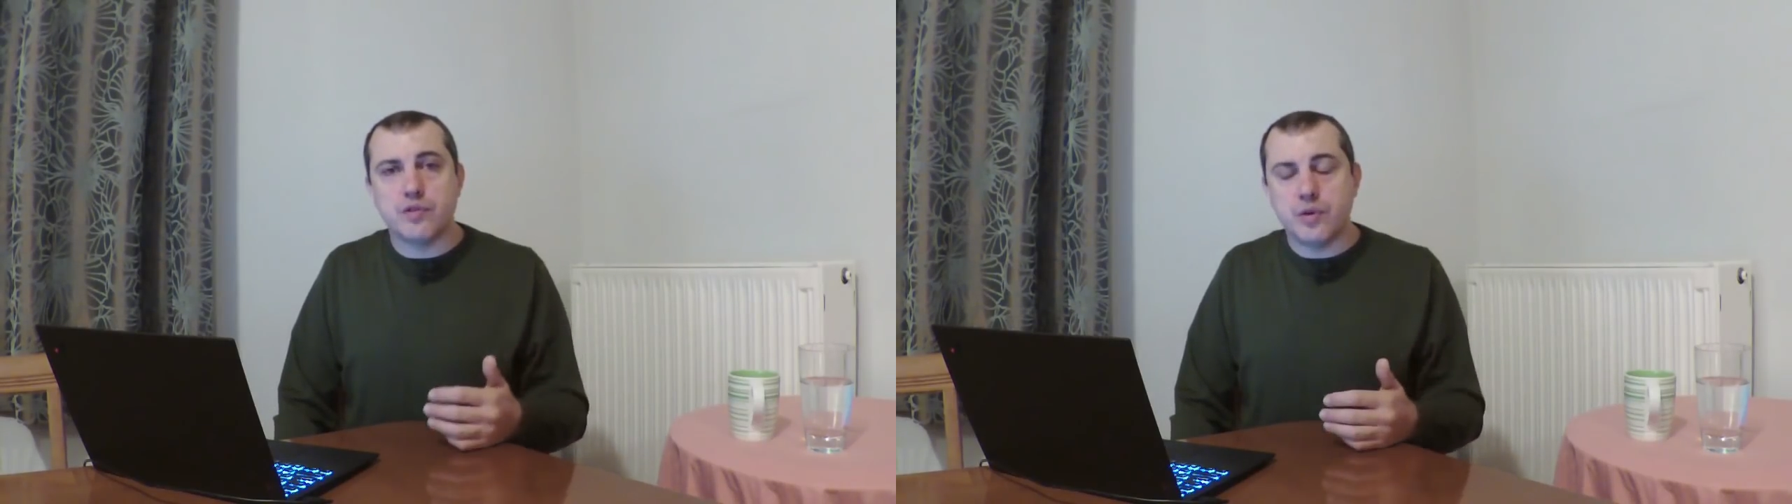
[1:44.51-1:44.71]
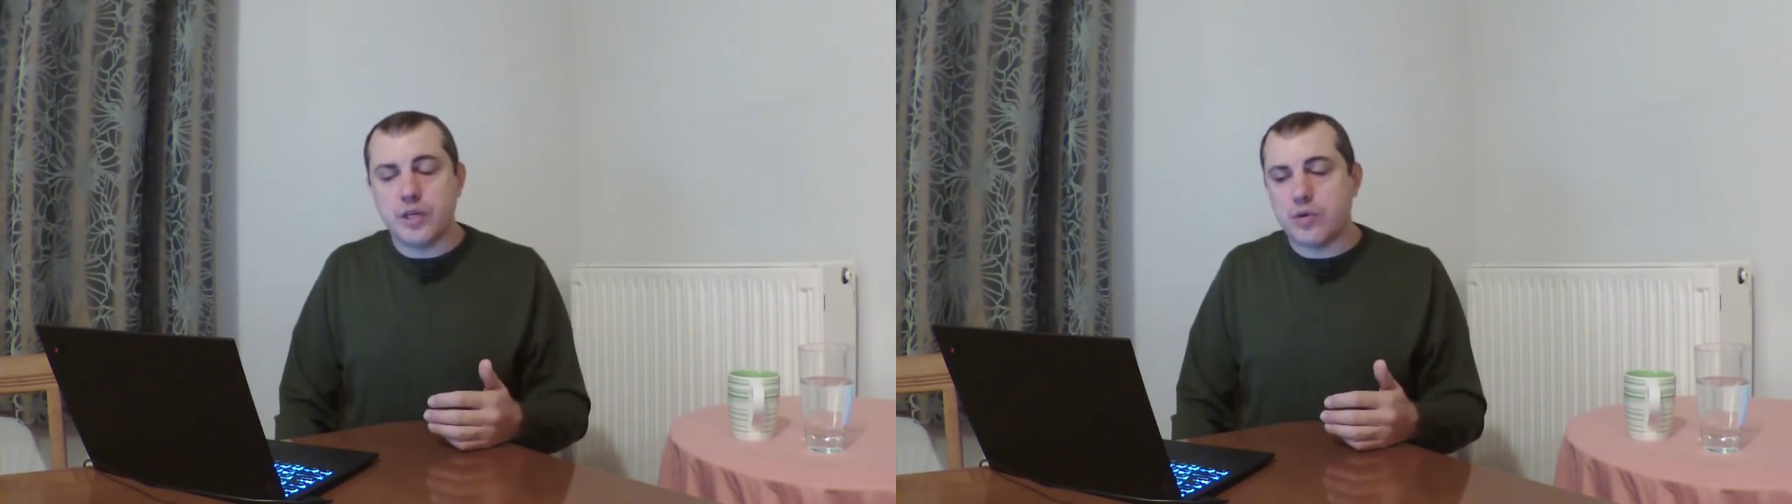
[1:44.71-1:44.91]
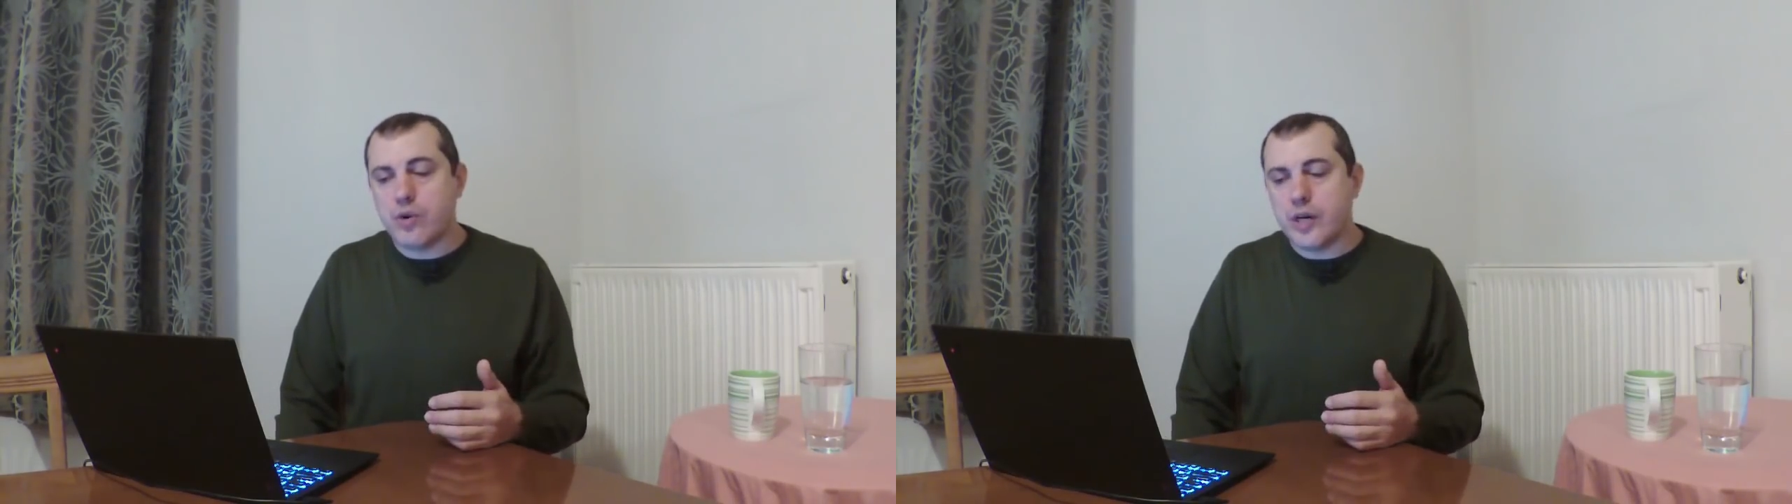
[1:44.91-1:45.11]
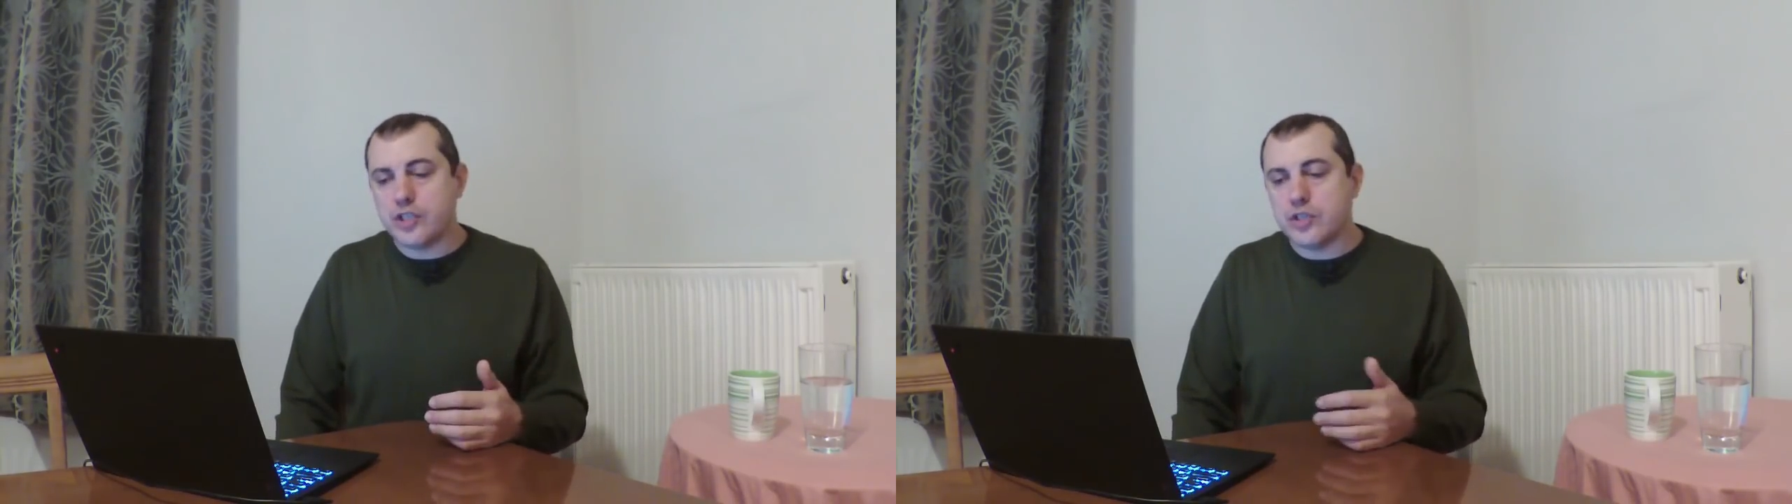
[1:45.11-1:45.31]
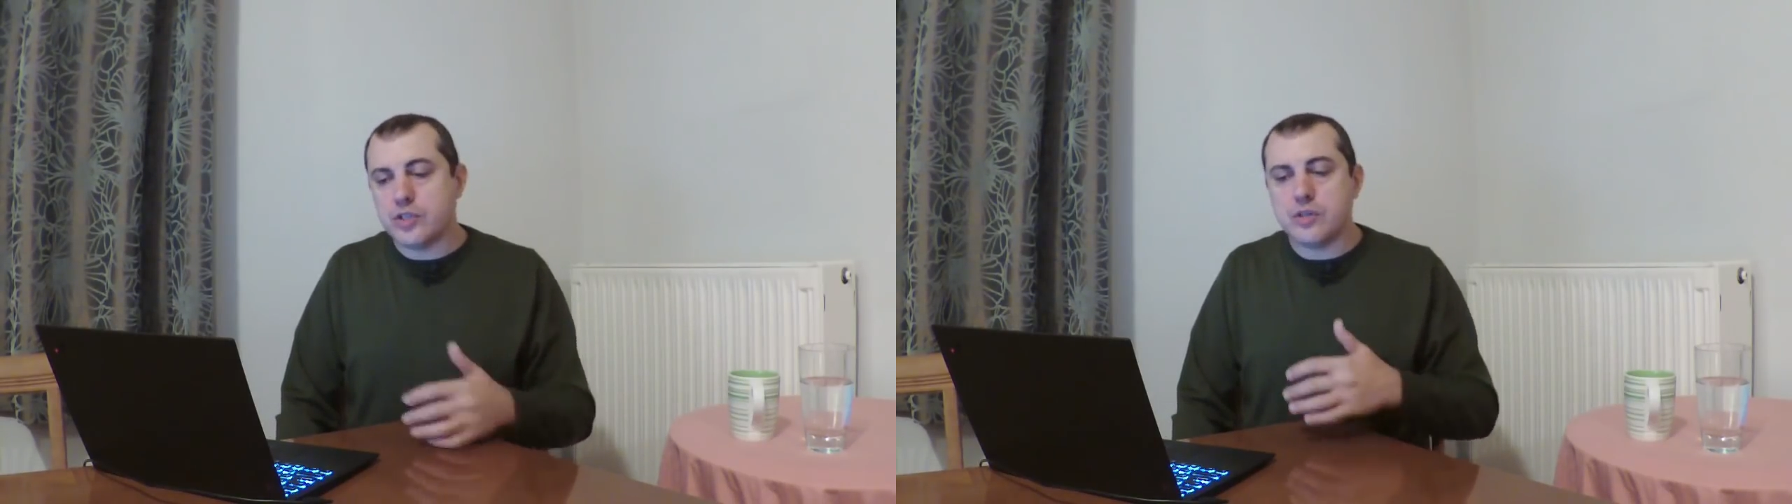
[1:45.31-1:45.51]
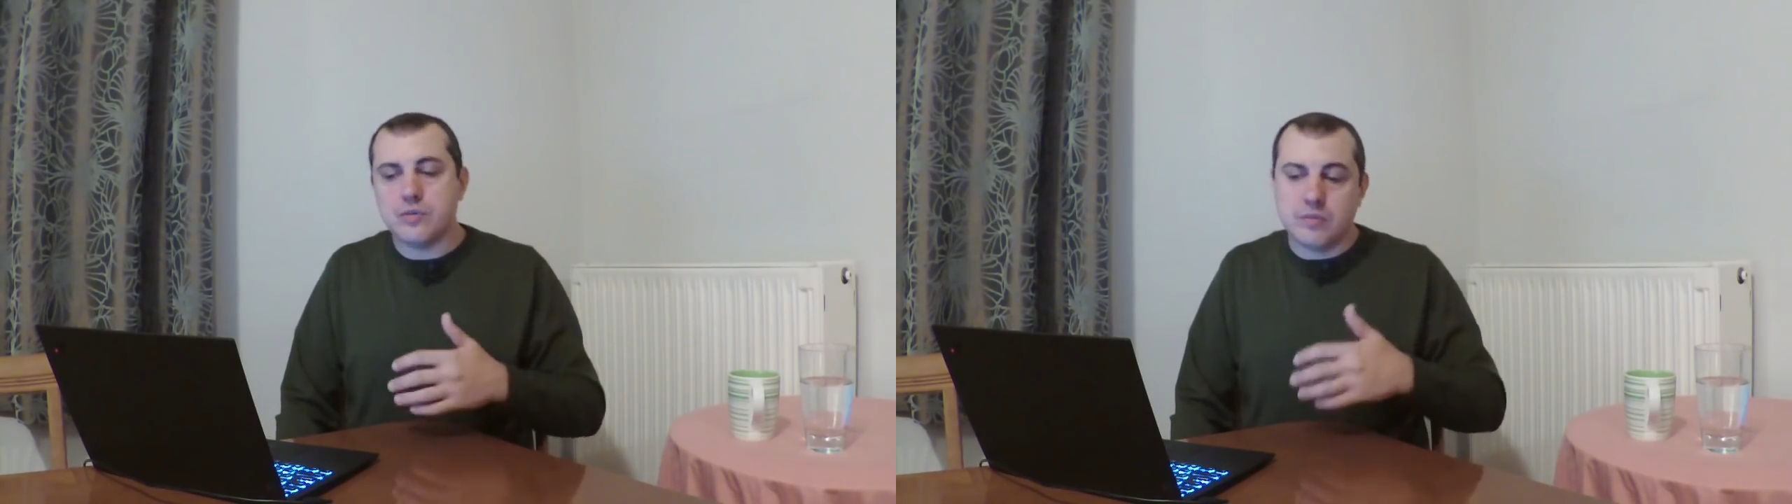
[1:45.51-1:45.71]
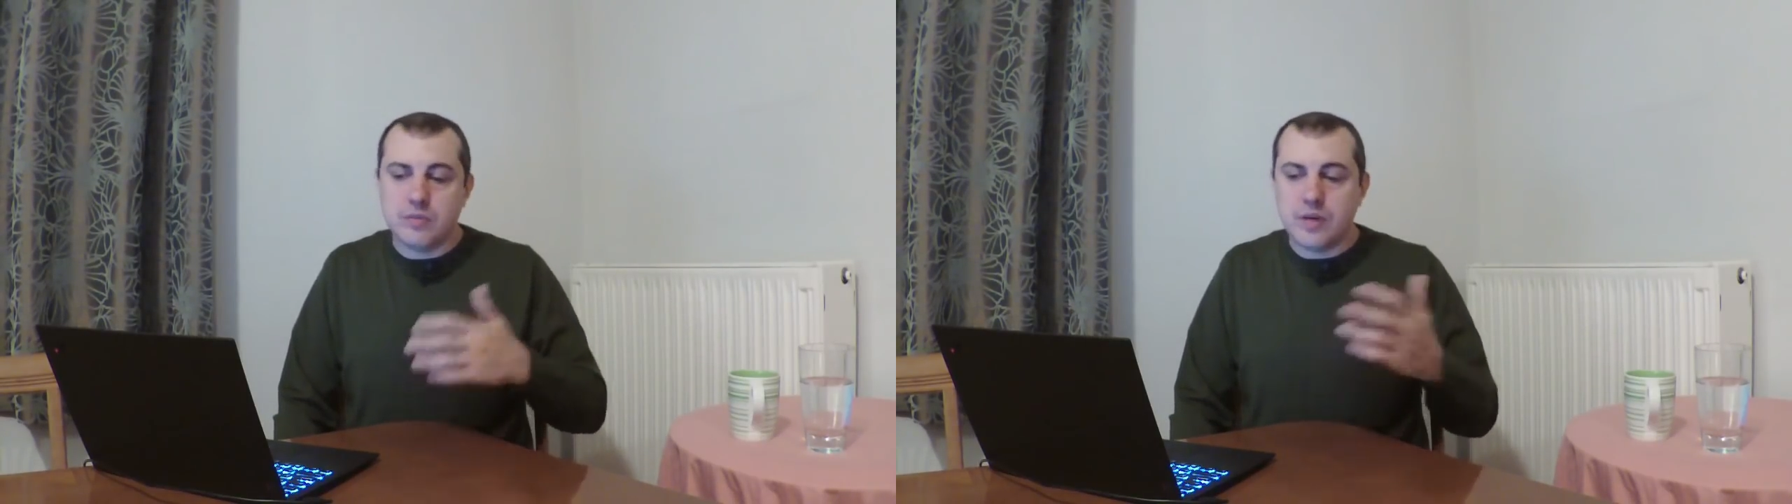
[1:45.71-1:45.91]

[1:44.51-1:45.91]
voted questions and